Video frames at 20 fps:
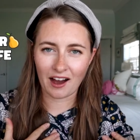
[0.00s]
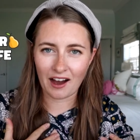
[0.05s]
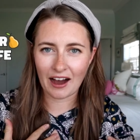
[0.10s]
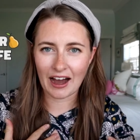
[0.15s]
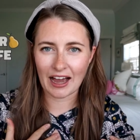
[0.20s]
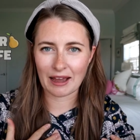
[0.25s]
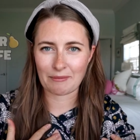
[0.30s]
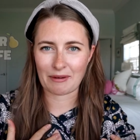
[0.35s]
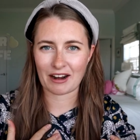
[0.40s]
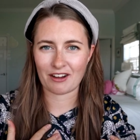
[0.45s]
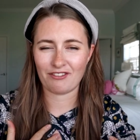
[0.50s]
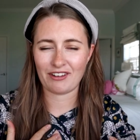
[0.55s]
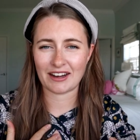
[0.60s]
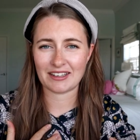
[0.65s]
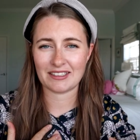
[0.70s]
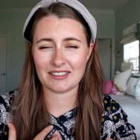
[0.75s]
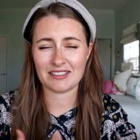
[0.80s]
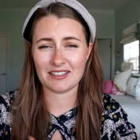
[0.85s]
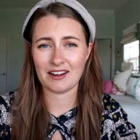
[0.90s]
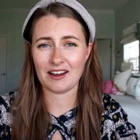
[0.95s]
I'm
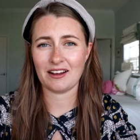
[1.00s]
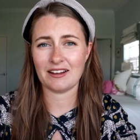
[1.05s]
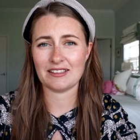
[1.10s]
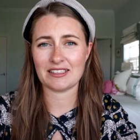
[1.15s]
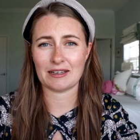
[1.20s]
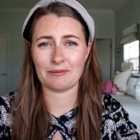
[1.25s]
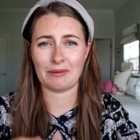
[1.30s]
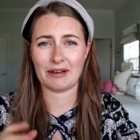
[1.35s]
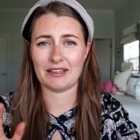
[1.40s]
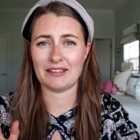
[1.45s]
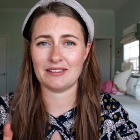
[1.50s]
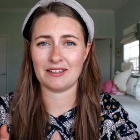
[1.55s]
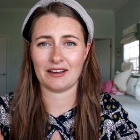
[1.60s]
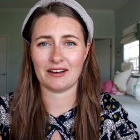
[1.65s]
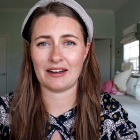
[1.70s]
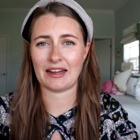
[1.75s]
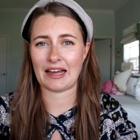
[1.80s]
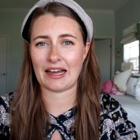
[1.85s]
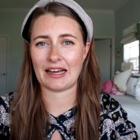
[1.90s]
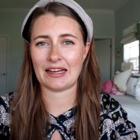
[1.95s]
anaphylactic to nuts and my
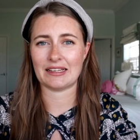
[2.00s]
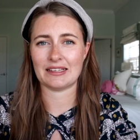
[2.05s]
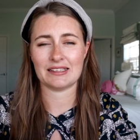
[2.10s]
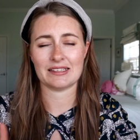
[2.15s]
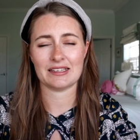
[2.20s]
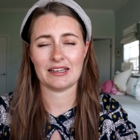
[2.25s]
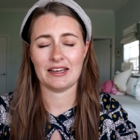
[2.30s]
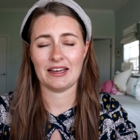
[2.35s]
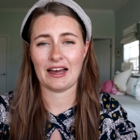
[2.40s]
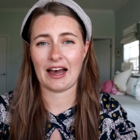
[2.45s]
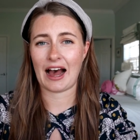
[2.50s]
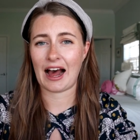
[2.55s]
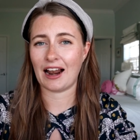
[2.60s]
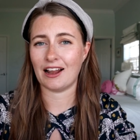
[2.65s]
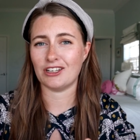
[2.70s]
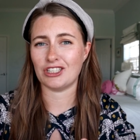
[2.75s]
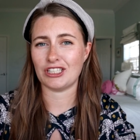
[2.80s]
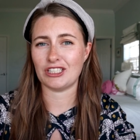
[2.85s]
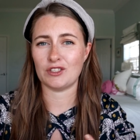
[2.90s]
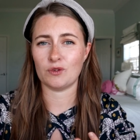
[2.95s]
son has
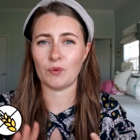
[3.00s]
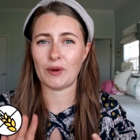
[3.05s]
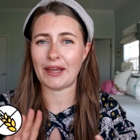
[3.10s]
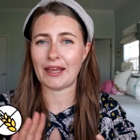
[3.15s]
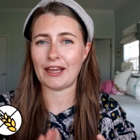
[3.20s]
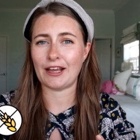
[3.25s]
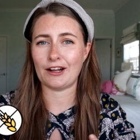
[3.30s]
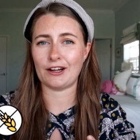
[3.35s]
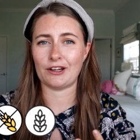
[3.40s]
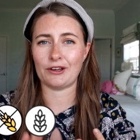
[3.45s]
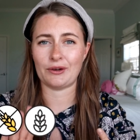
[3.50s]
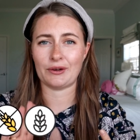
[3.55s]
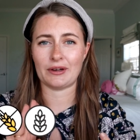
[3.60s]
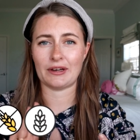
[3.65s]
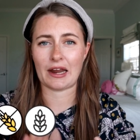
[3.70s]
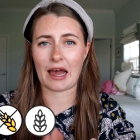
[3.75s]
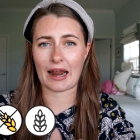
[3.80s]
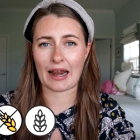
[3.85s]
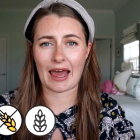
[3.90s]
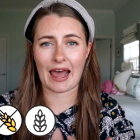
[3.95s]
allergy to wheat,
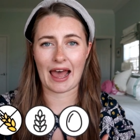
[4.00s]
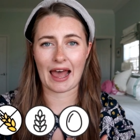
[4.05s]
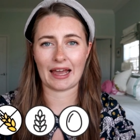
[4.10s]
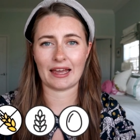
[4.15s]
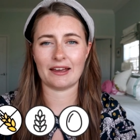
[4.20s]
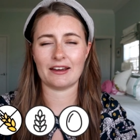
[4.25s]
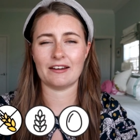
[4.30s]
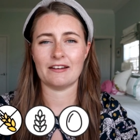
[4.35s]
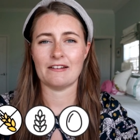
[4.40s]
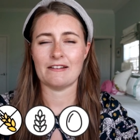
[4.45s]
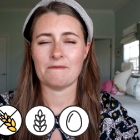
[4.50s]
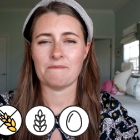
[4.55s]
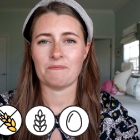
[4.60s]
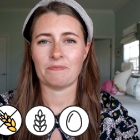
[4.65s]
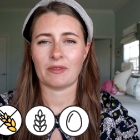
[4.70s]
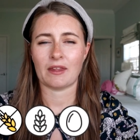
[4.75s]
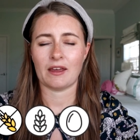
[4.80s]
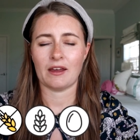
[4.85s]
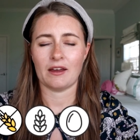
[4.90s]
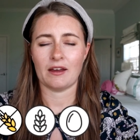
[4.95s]
gluten and egg
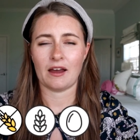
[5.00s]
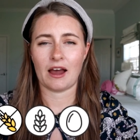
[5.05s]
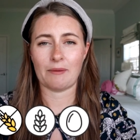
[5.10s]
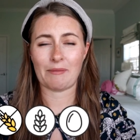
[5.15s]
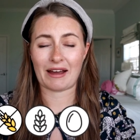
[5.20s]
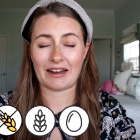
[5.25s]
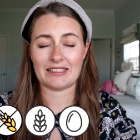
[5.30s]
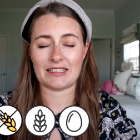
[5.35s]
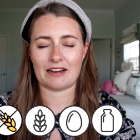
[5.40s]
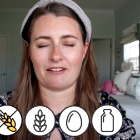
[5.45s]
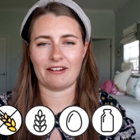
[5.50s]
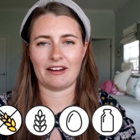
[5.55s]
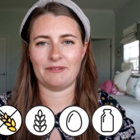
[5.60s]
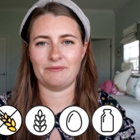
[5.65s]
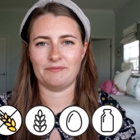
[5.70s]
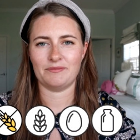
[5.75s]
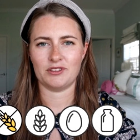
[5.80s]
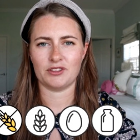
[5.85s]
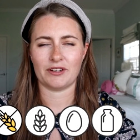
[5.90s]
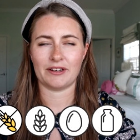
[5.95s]
and dairy,
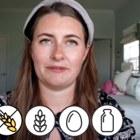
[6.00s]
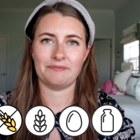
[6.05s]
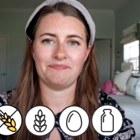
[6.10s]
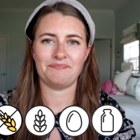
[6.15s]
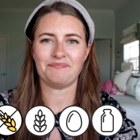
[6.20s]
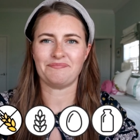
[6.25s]
sorry.